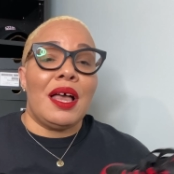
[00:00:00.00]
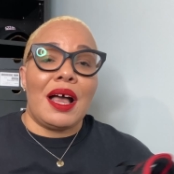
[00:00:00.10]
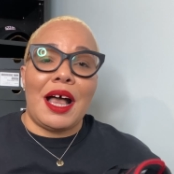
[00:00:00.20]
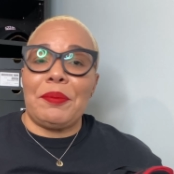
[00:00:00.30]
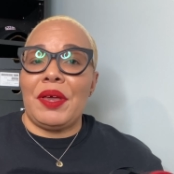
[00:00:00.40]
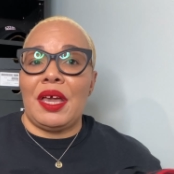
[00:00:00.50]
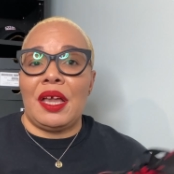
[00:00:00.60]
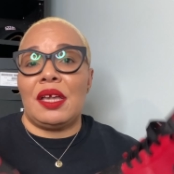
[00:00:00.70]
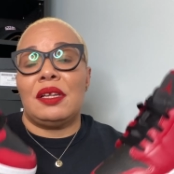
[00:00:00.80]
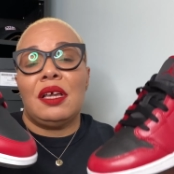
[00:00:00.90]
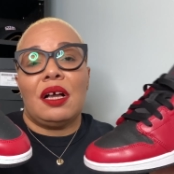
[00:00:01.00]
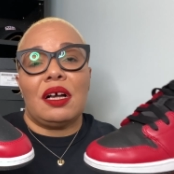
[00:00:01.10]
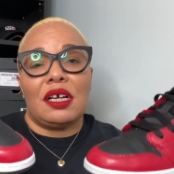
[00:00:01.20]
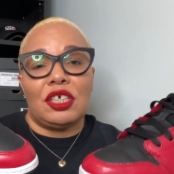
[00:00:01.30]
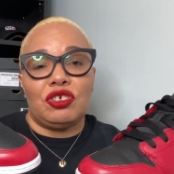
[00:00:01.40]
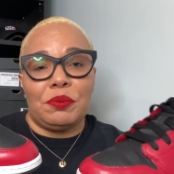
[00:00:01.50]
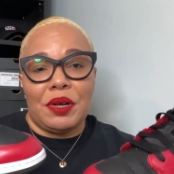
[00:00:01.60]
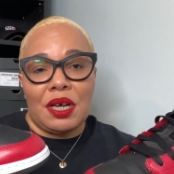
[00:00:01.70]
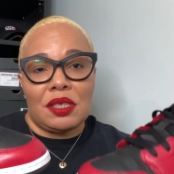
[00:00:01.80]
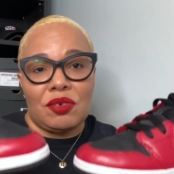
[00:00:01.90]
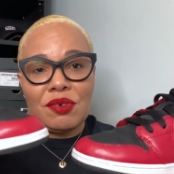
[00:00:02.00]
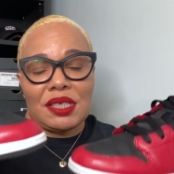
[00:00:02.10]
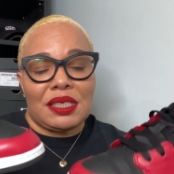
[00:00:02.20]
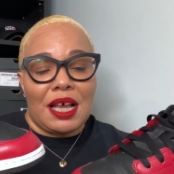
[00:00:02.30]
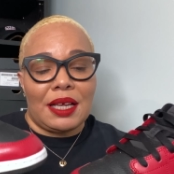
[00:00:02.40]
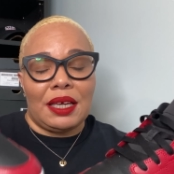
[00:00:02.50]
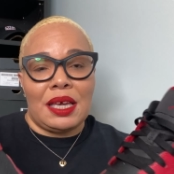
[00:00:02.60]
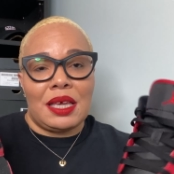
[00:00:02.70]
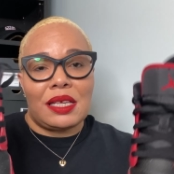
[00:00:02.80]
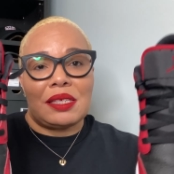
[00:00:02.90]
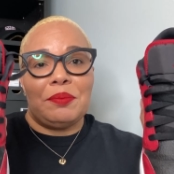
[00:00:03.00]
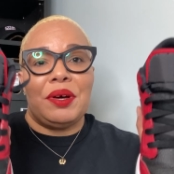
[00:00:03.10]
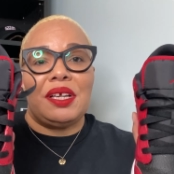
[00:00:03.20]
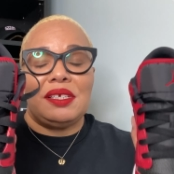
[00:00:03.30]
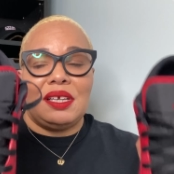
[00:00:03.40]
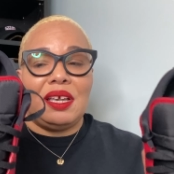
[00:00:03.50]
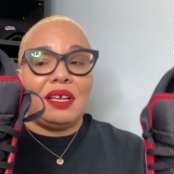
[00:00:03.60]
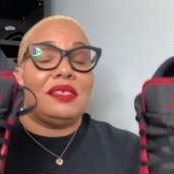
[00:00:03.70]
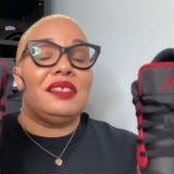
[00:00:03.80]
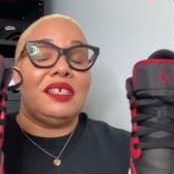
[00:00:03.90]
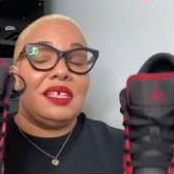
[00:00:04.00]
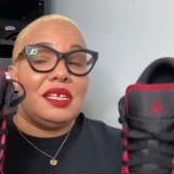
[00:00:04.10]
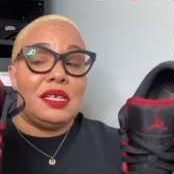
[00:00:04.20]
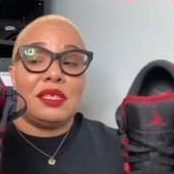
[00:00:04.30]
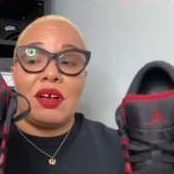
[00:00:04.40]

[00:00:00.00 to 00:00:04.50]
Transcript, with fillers: I paid a hundred bucks on StockX, but yeah, these